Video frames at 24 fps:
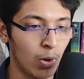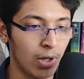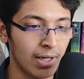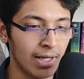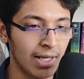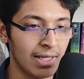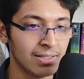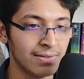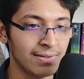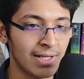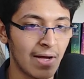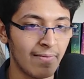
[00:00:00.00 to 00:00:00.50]
what
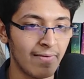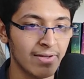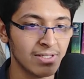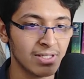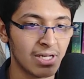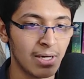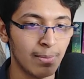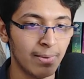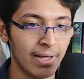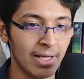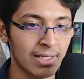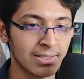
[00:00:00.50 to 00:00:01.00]
is
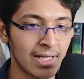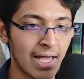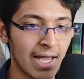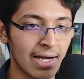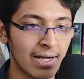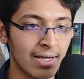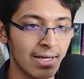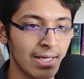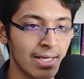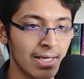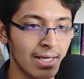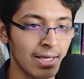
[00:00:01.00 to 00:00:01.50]
JavaScript
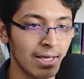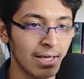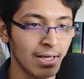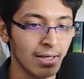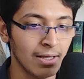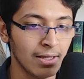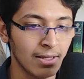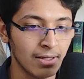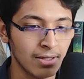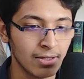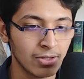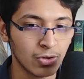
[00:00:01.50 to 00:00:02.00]
exactly.
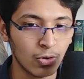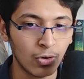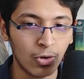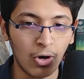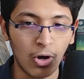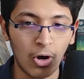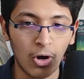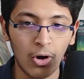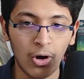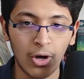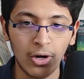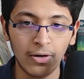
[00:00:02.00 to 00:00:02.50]

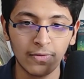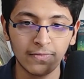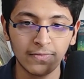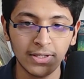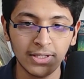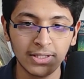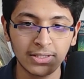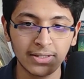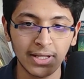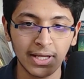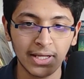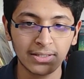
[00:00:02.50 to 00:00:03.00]
So all of
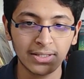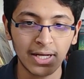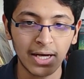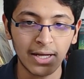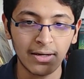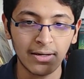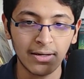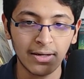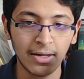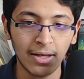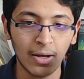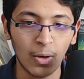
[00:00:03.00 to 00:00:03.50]
these things are
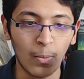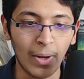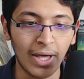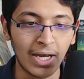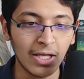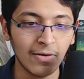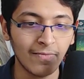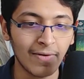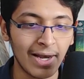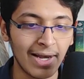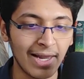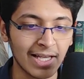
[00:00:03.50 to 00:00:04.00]

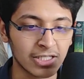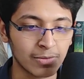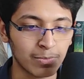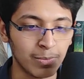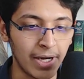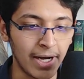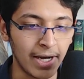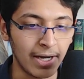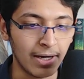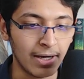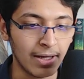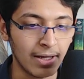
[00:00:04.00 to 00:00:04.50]
very well
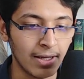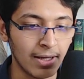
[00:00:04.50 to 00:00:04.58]
explained.